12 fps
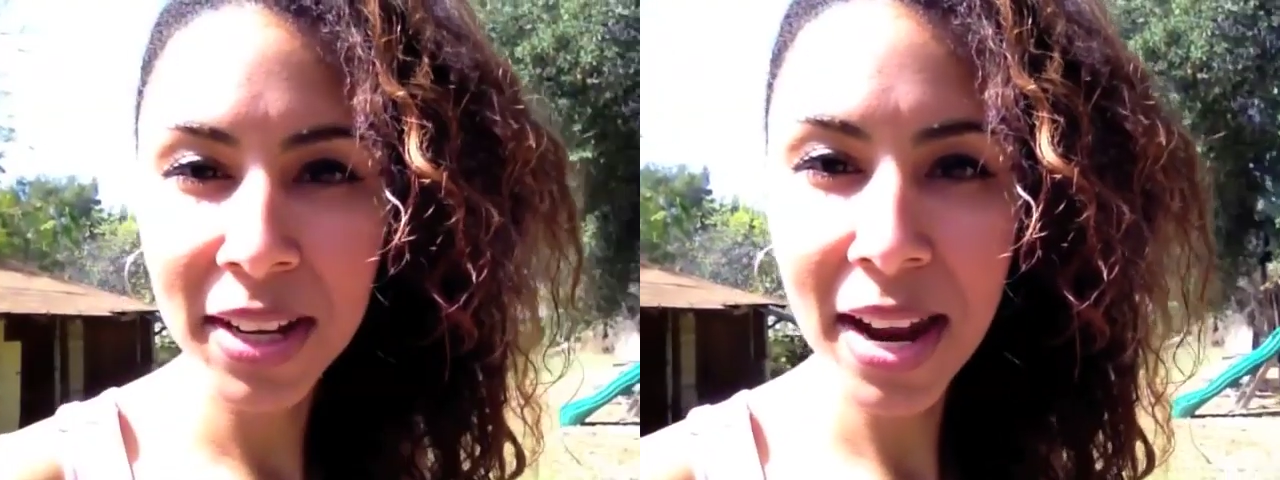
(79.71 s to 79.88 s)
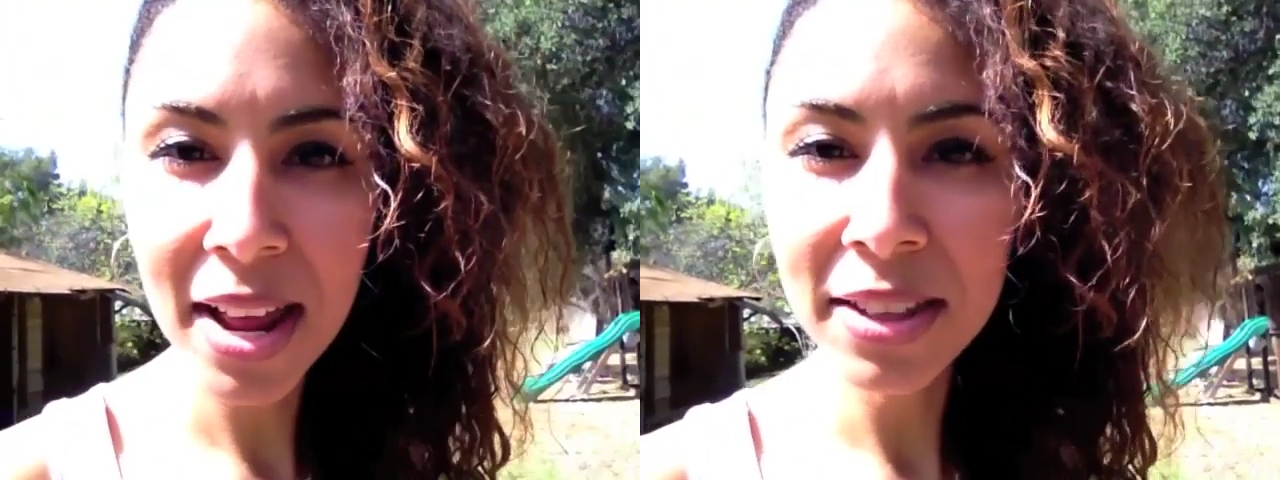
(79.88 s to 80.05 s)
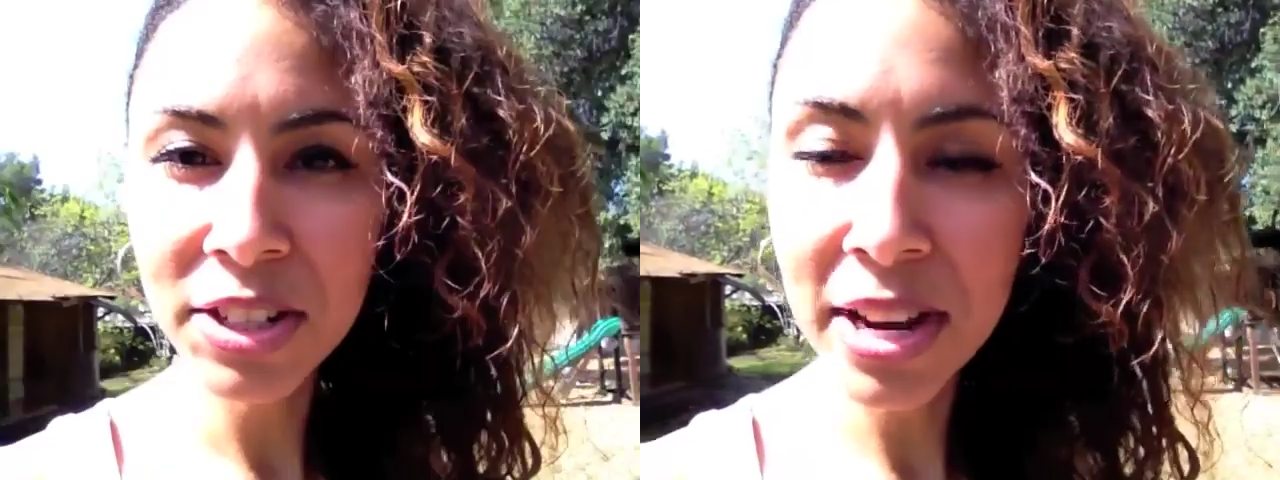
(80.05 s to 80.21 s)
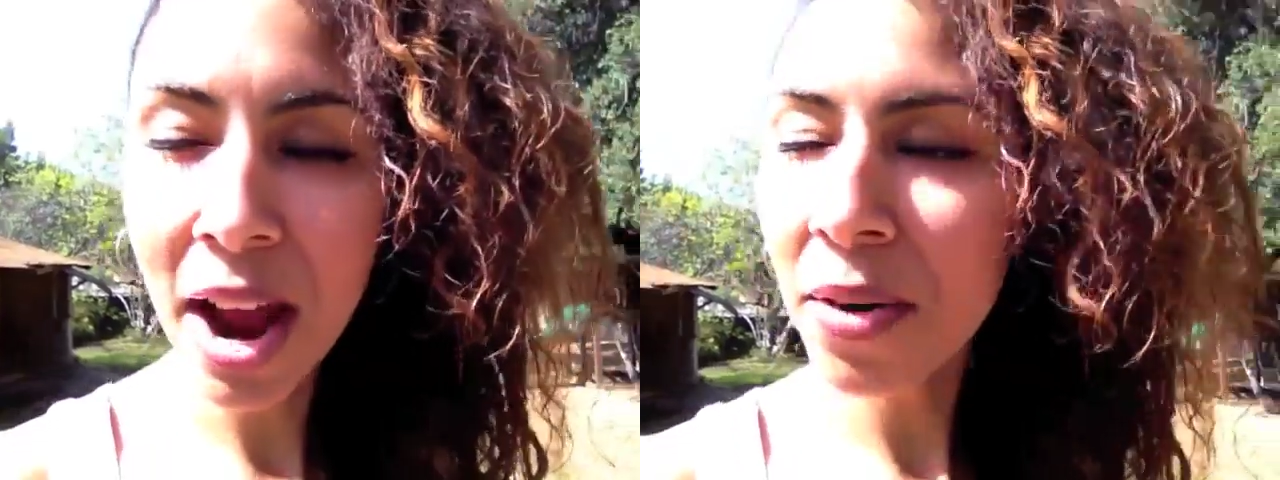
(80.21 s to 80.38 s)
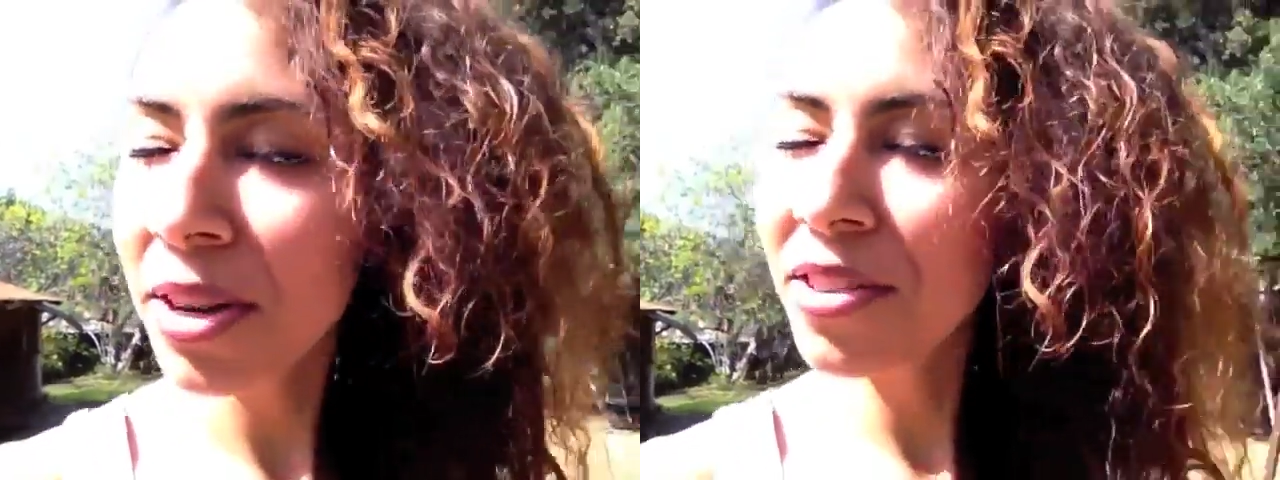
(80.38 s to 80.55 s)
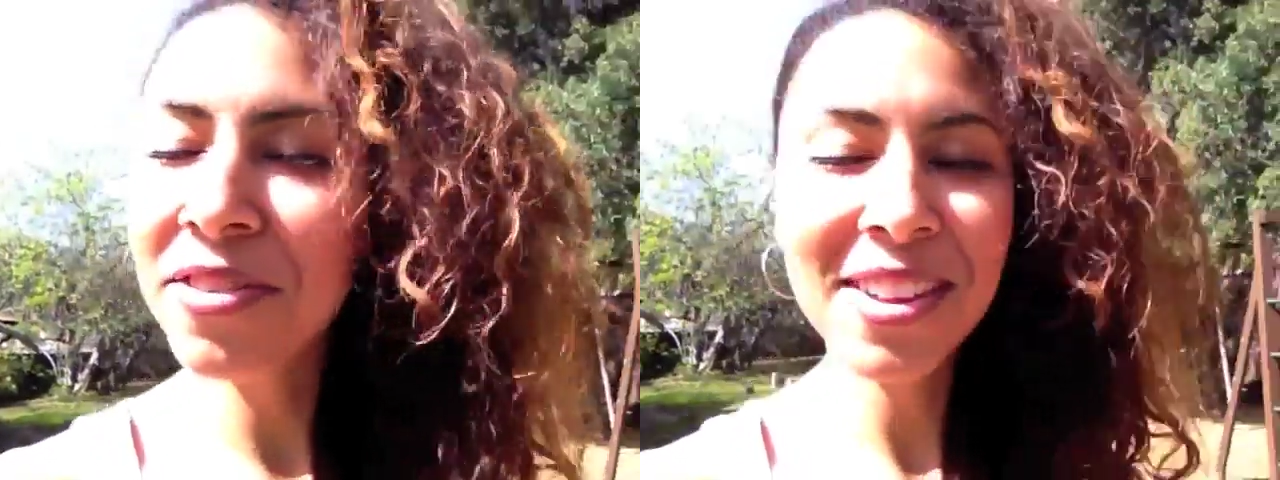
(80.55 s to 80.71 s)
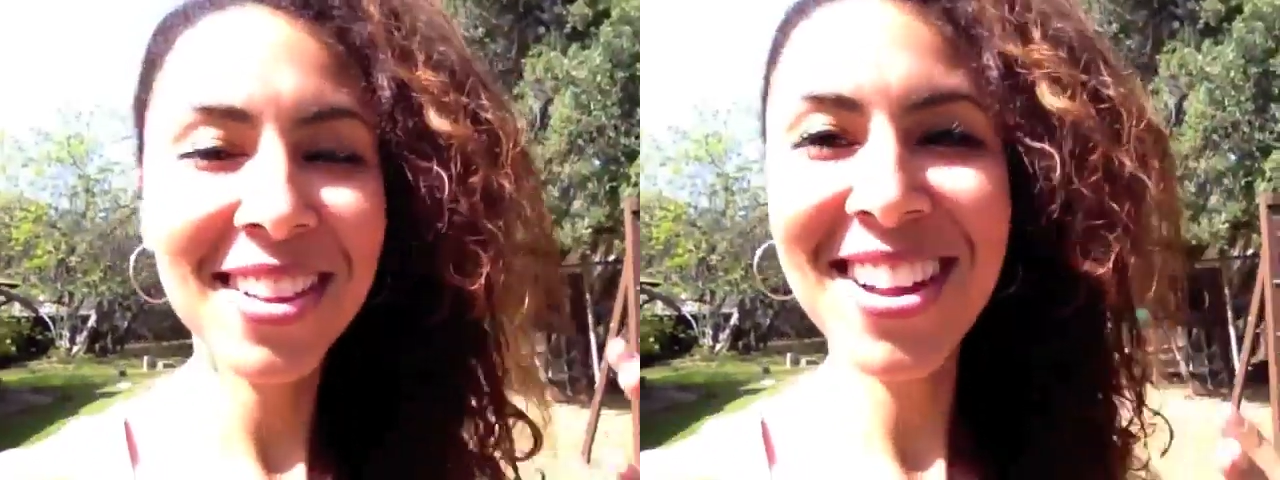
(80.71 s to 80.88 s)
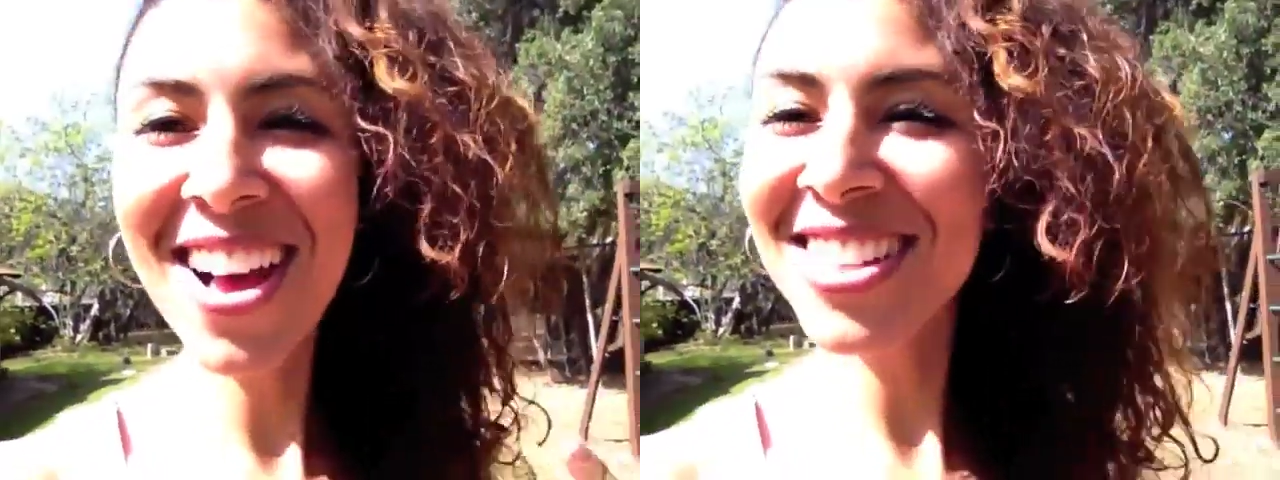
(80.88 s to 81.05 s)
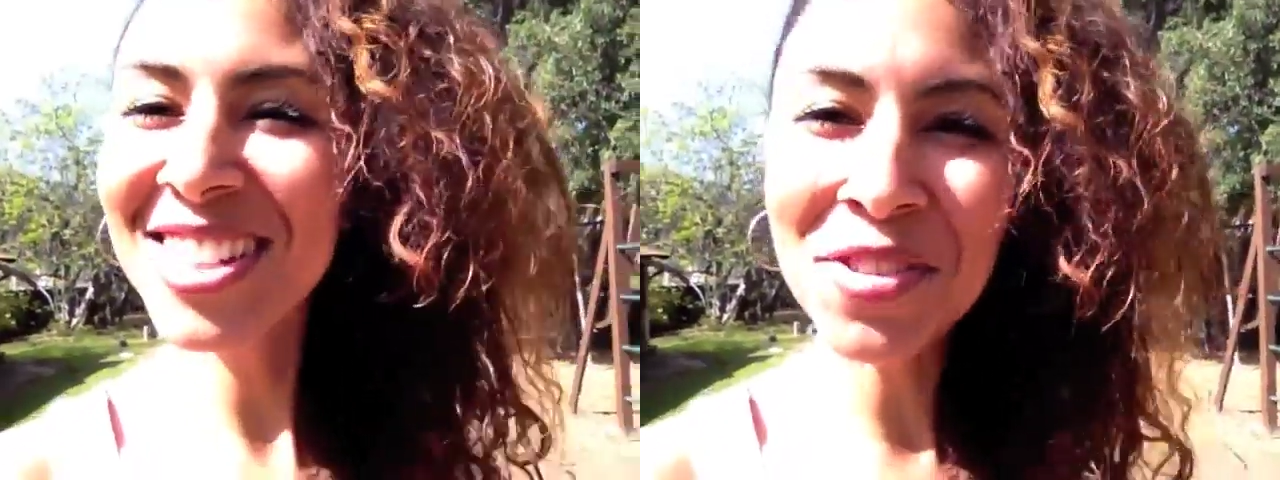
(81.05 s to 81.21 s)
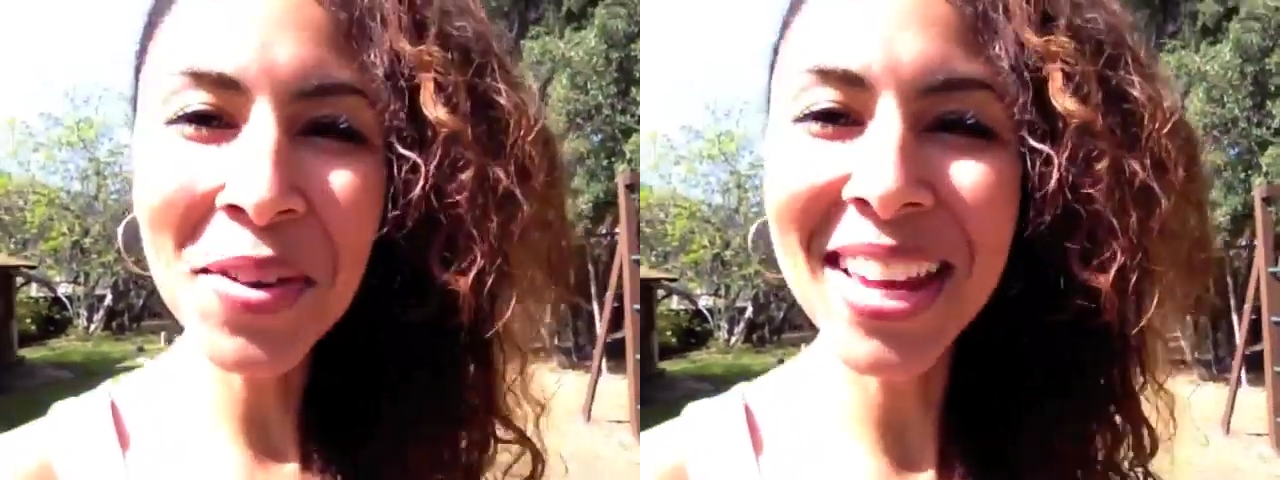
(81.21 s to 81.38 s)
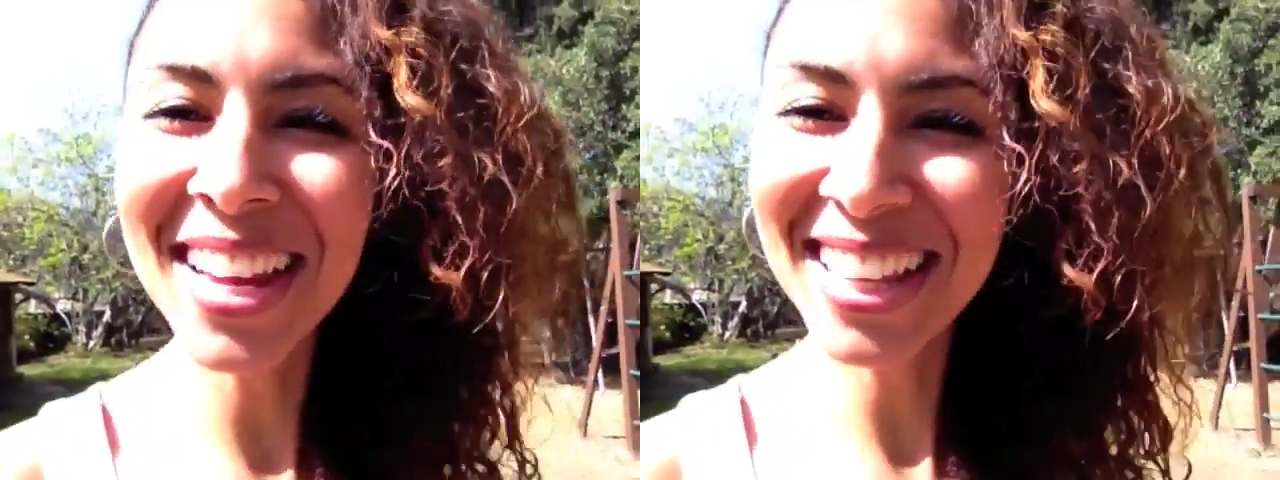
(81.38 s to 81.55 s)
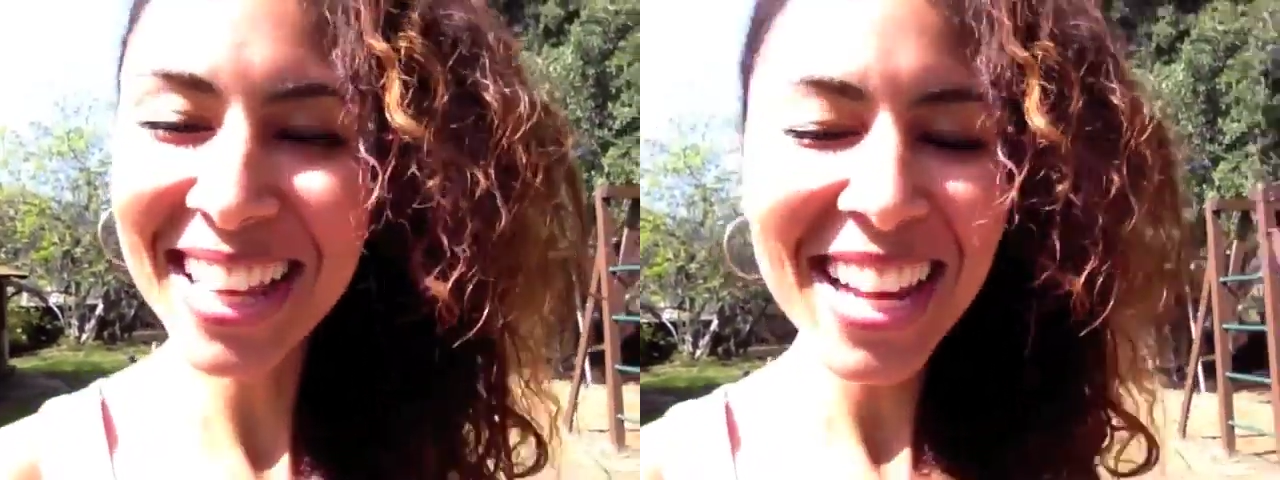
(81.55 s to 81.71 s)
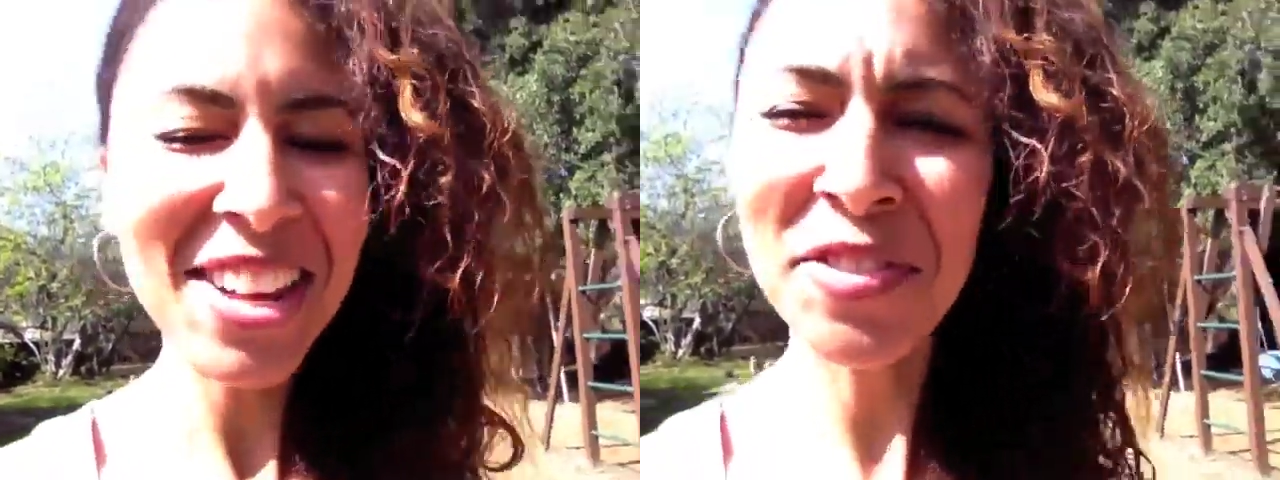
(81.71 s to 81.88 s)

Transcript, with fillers: get out of the shower, you're feeling all squeaky clean,